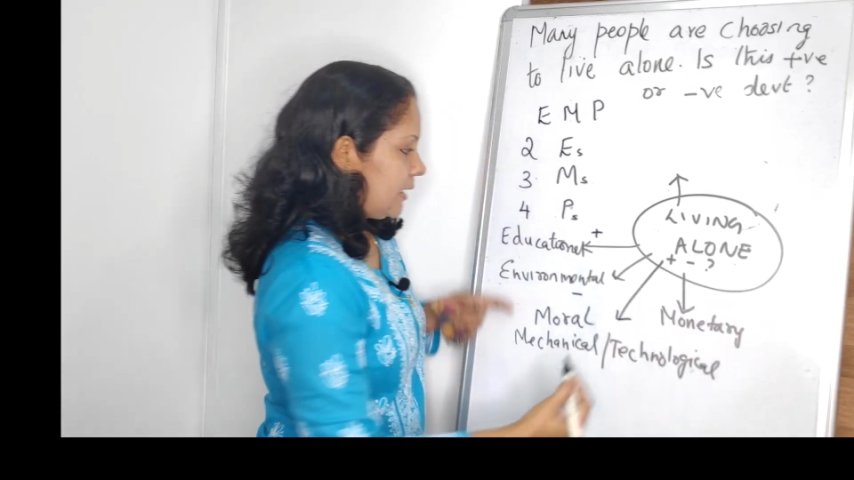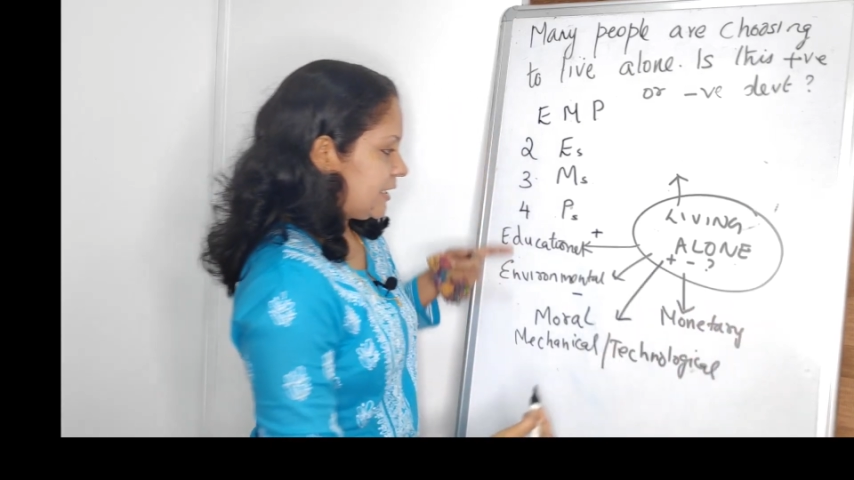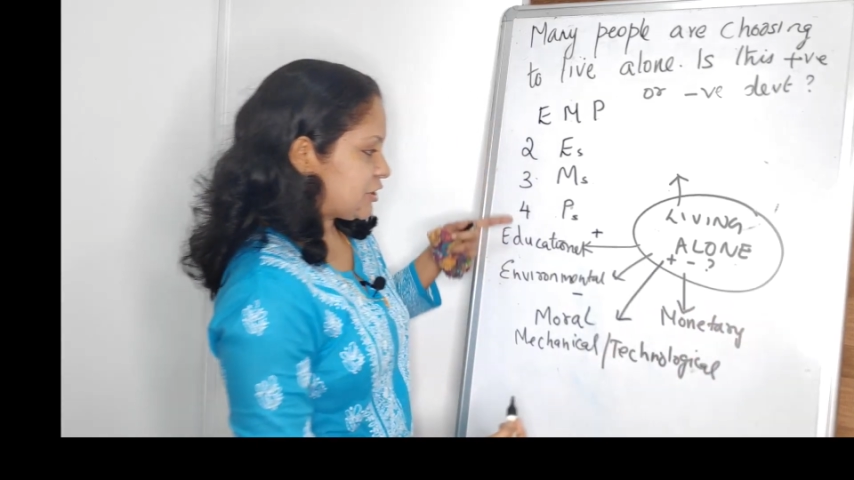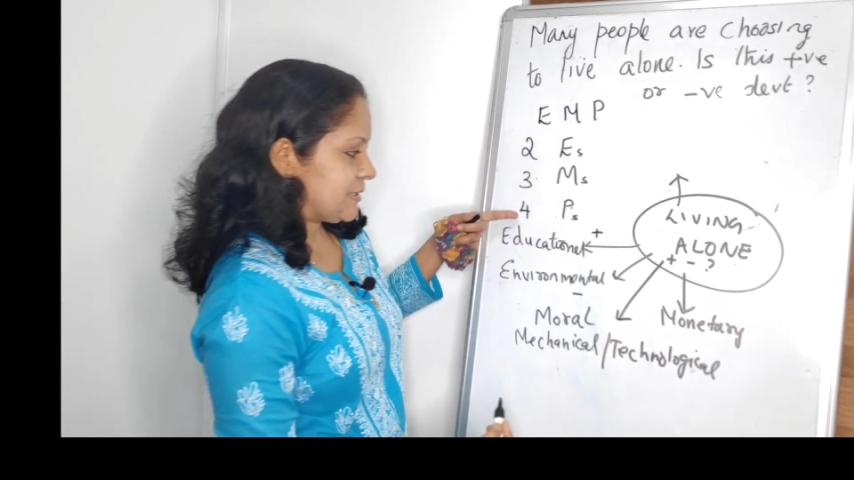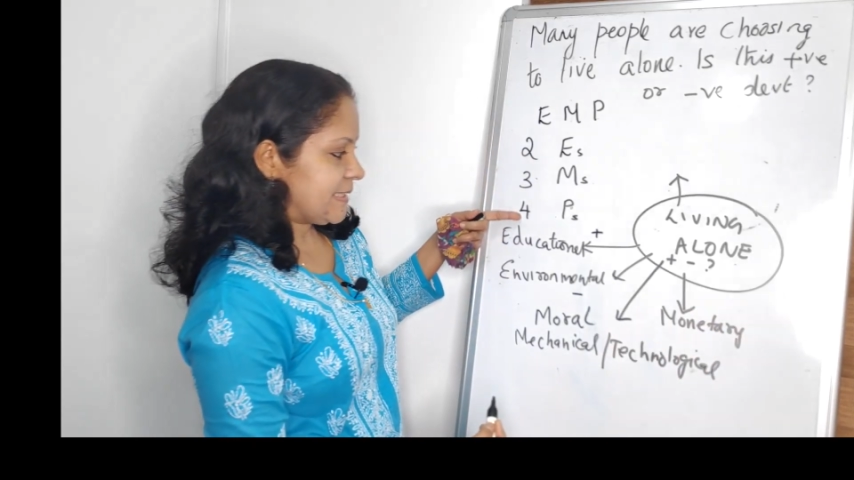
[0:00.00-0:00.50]
I
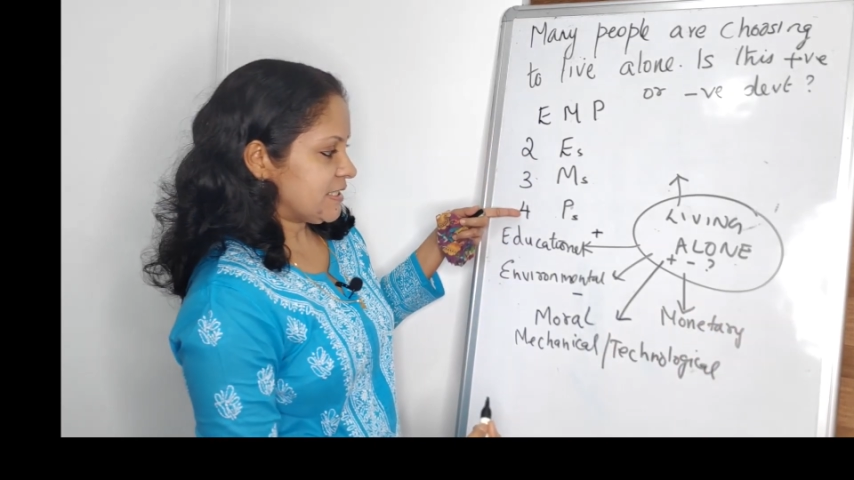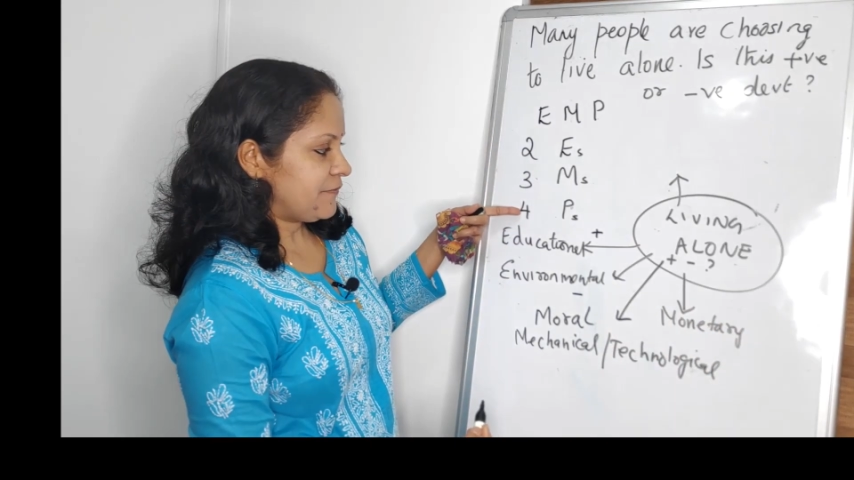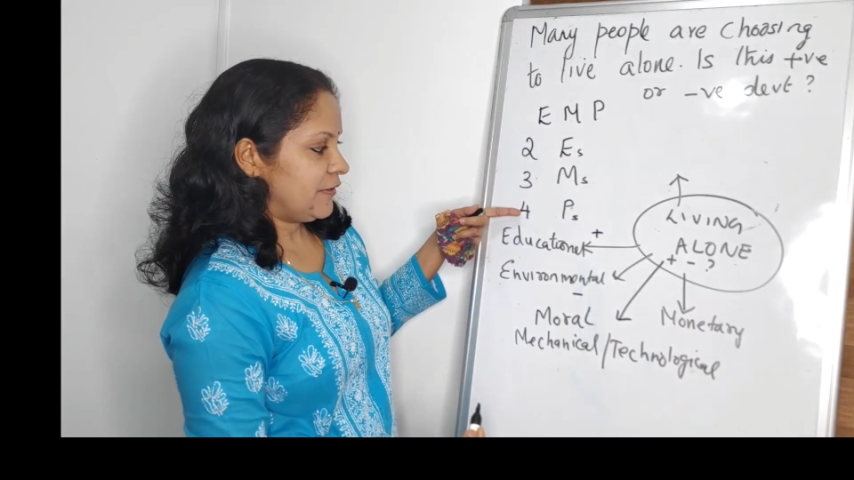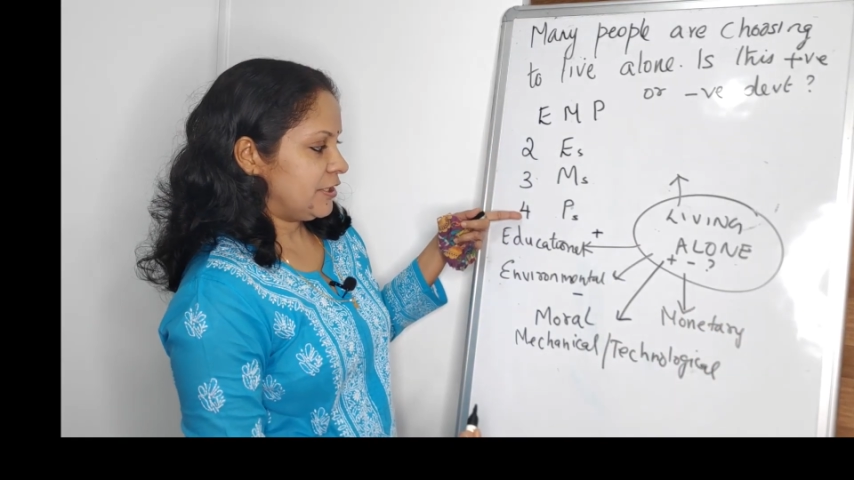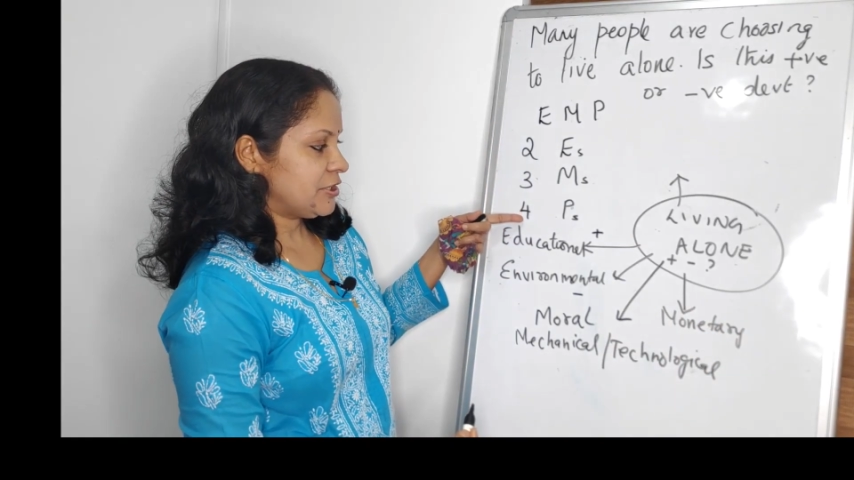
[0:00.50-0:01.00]
shall just
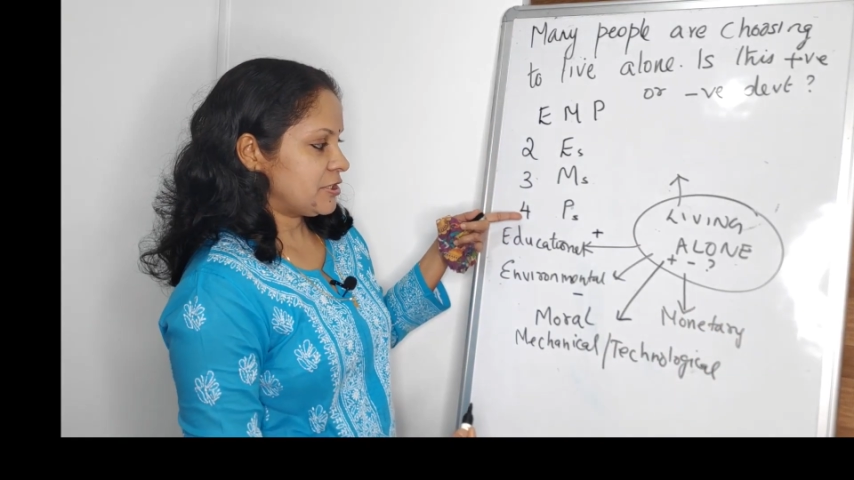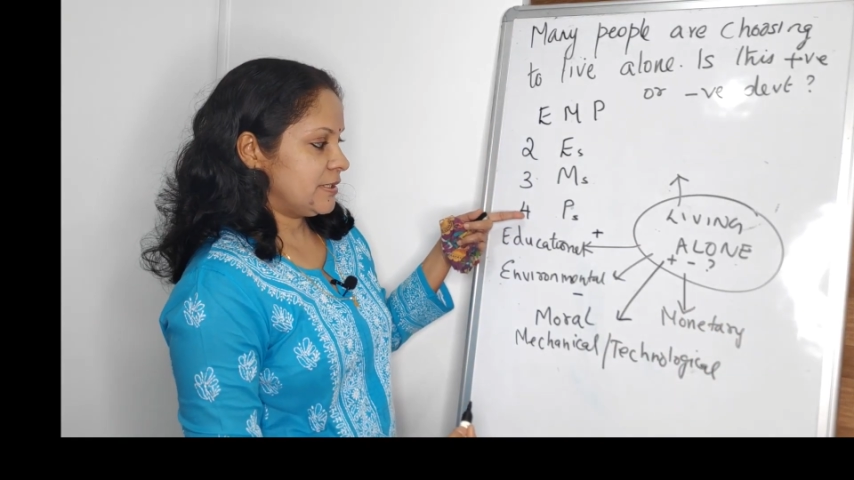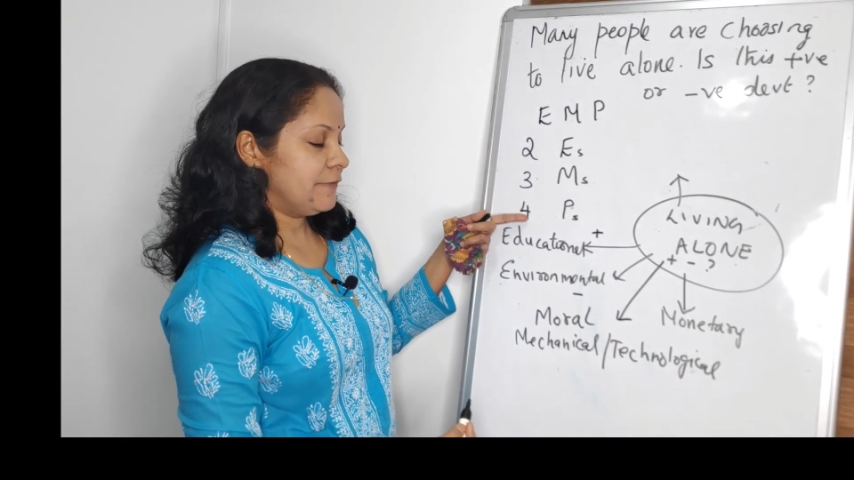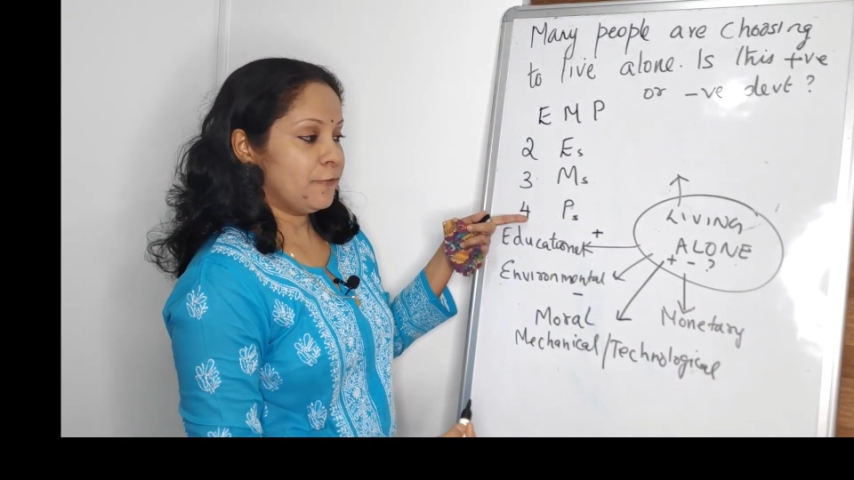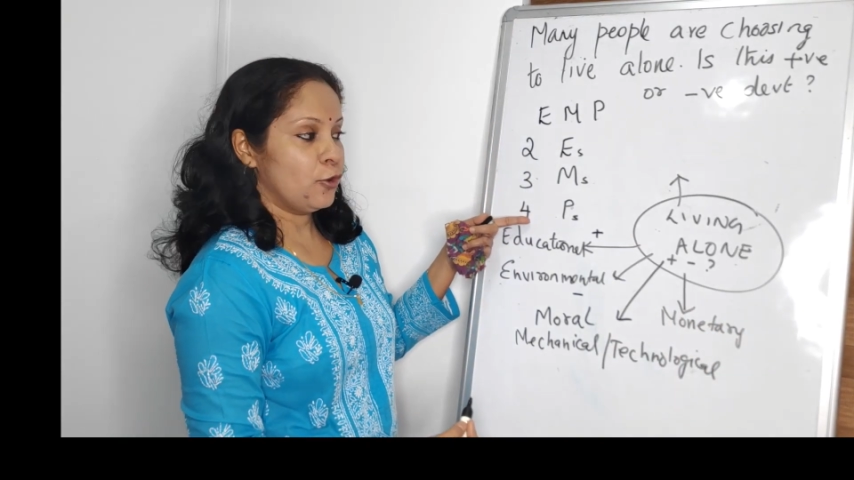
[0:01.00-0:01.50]
finish
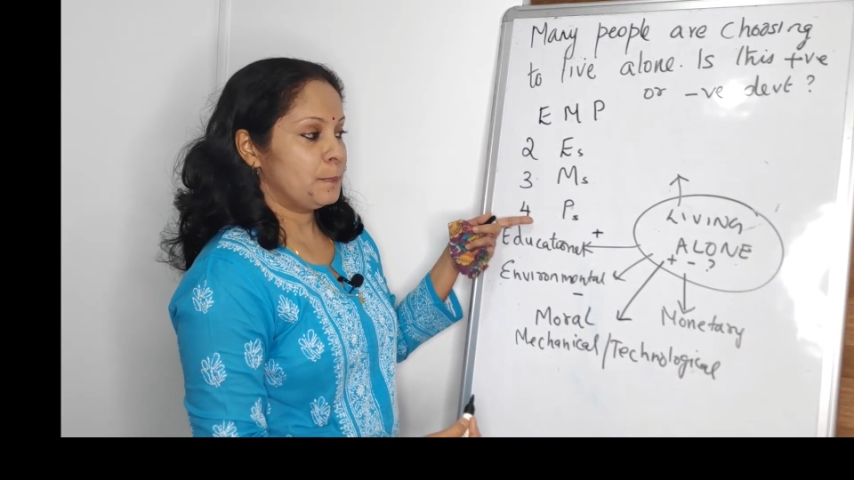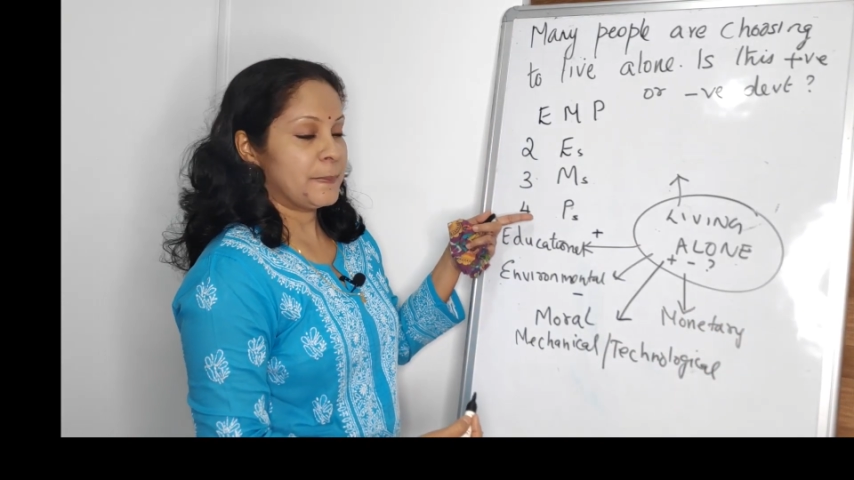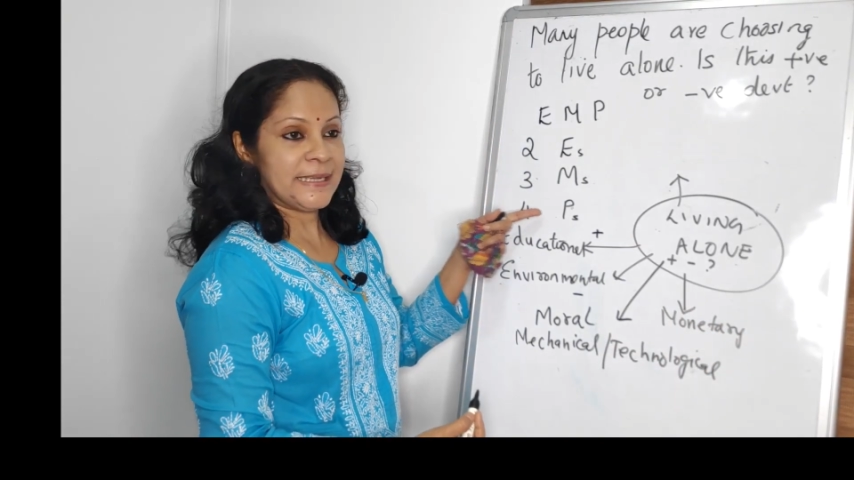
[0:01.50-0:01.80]
the 4